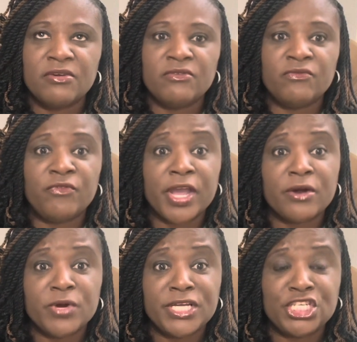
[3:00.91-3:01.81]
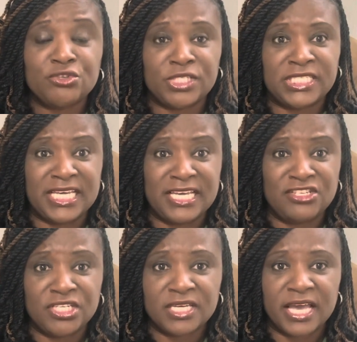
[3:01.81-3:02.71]
very
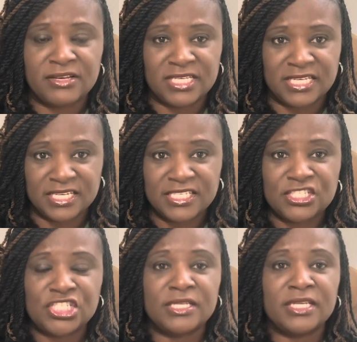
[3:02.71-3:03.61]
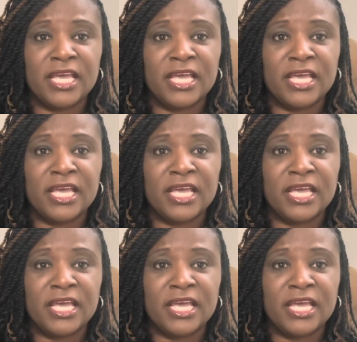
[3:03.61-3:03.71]
strategic and diligent